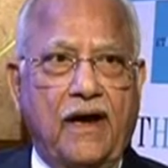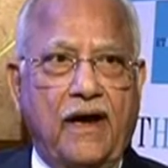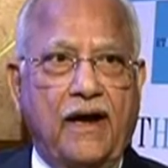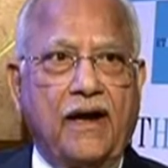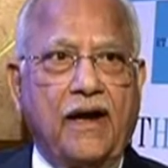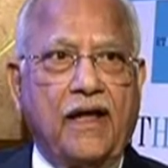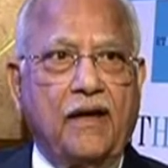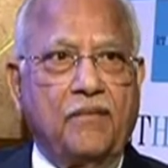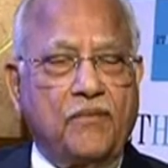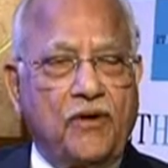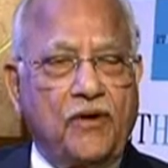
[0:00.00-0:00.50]

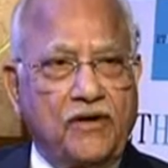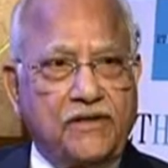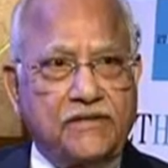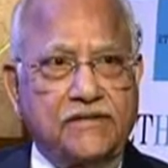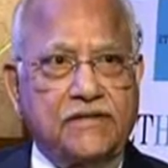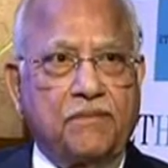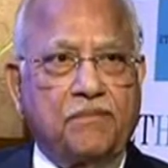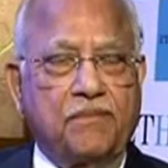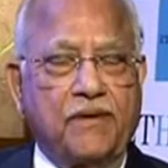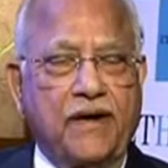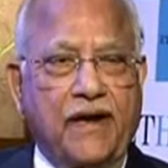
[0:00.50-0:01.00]
And I'm not
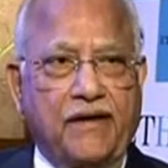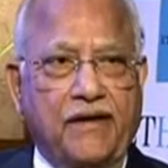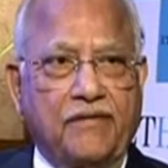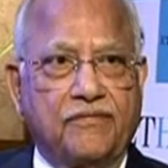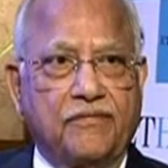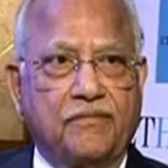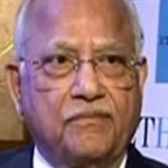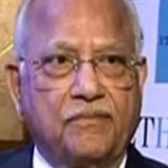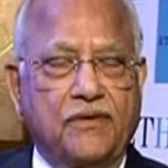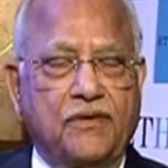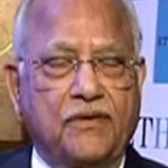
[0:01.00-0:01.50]

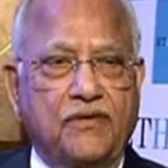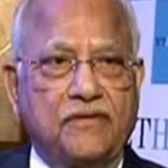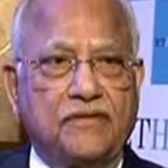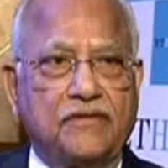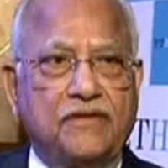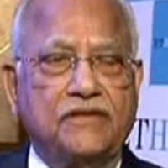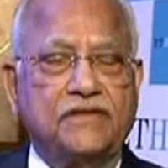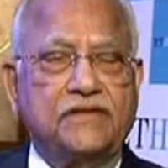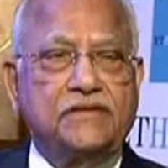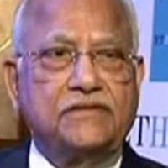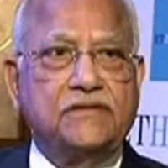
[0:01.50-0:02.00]
surprised, because
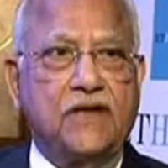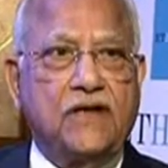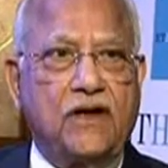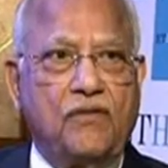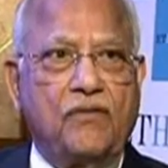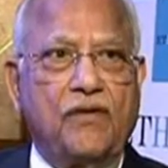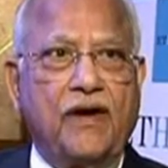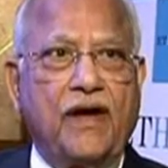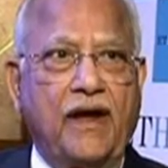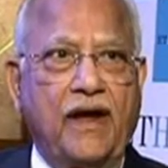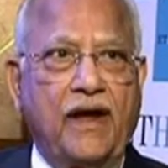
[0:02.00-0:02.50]
this is
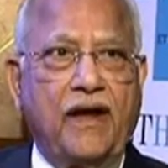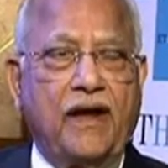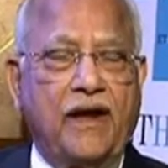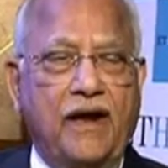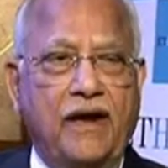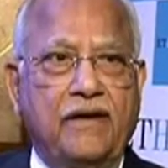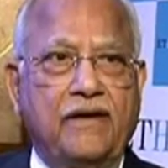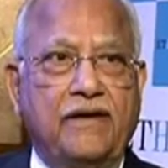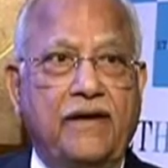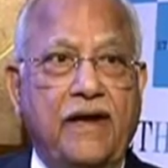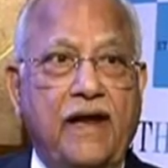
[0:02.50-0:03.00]
how
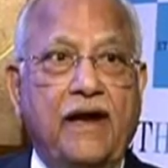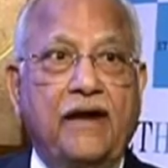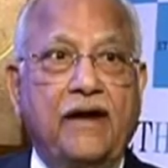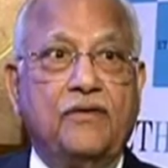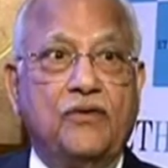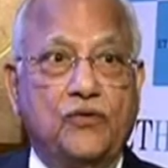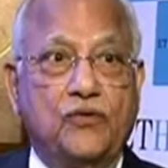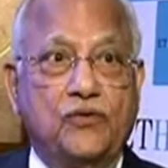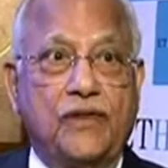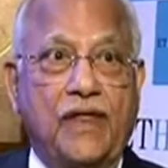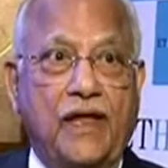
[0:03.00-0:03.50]
I
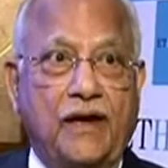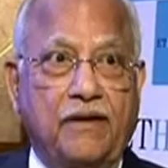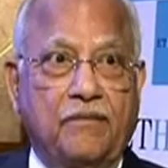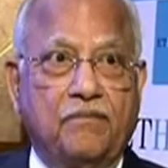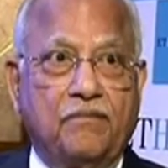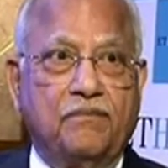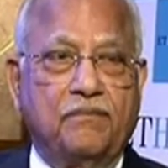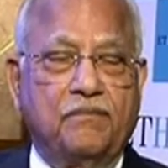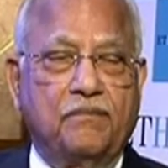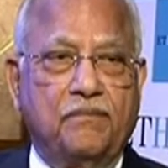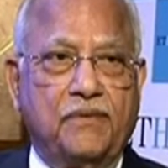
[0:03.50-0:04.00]
dared do that,
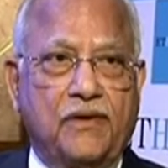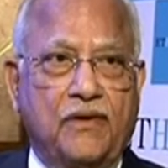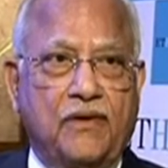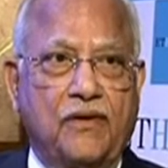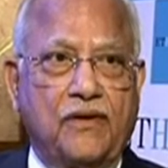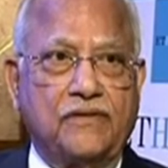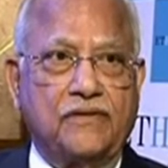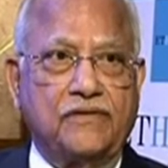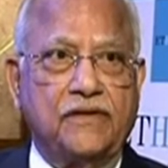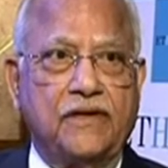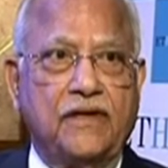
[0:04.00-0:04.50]

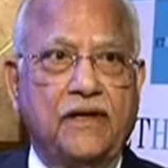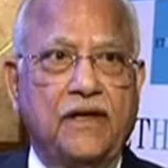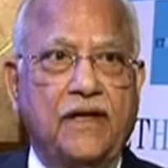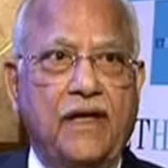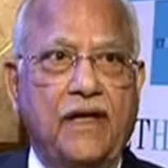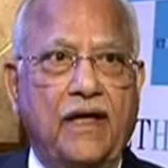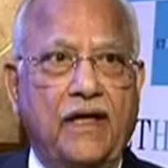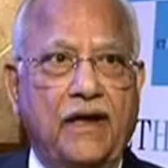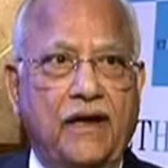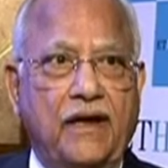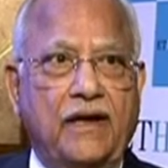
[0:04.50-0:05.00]
because
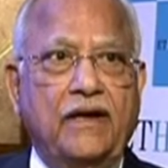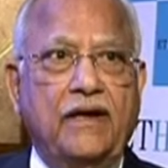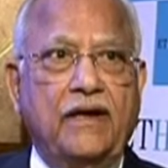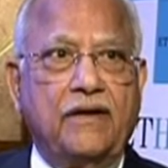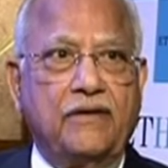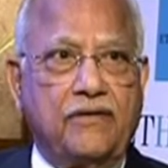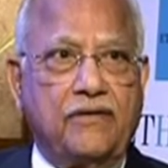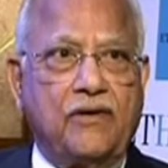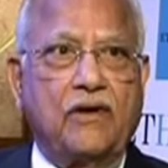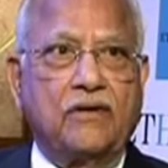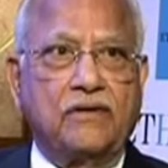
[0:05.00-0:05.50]
an
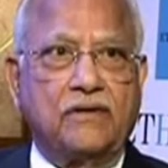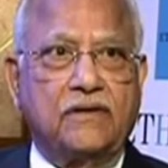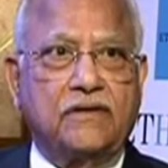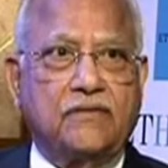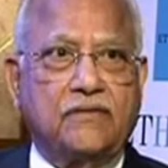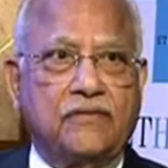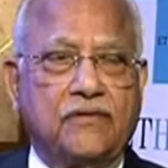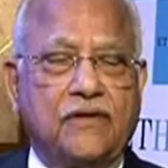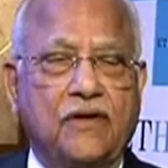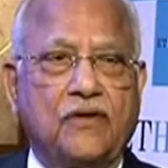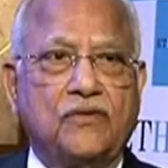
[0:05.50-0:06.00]
Indian
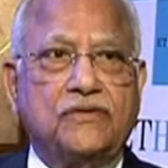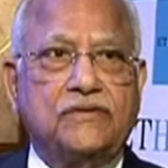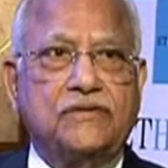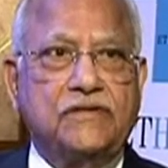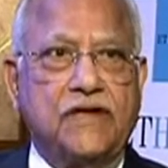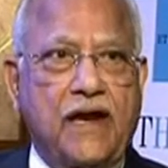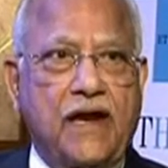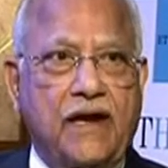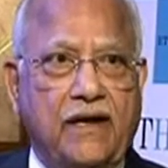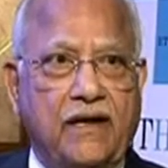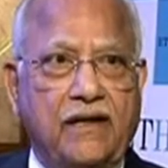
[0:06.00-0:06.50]
doctor was
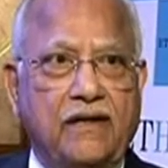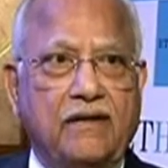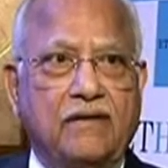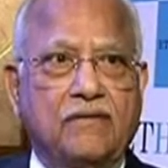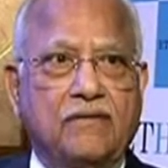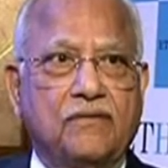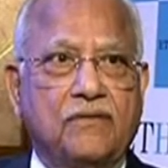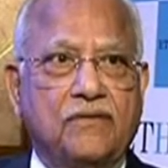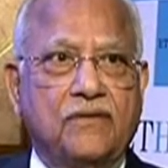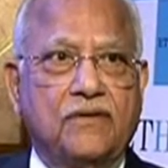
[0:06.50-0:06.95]
outstanding